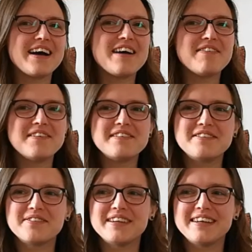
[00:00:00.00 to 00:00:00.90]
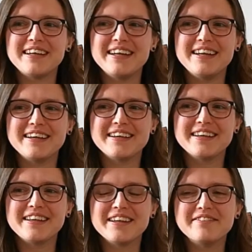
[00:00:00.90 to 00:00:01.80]
I've always really
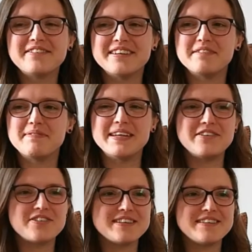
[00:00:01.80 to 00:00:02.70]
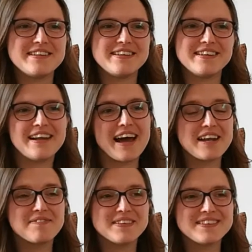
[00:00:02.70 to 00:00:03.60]
loved and been interested in
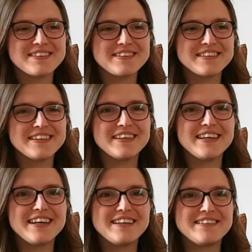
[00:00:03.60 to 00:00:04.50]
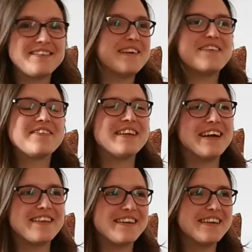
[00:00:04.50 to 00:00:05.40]
animals. Just generally,
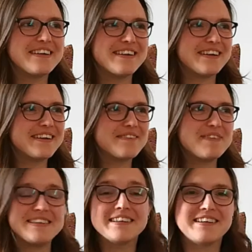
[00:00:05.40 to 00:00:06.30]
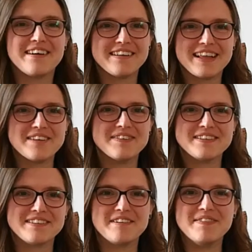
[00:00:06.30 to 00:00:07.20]
I think like basically all
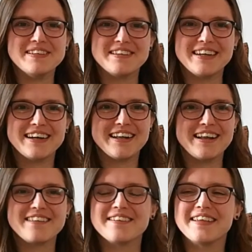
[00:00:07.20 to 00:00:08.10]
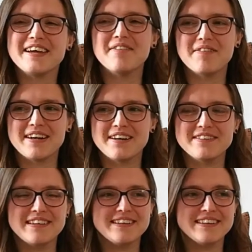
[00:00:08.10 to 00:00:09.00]
animals are amazing, and I thought that even when I
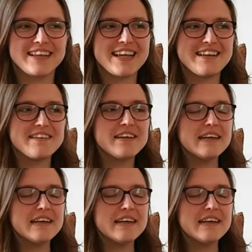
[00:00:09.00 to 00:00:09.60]
was a little kid.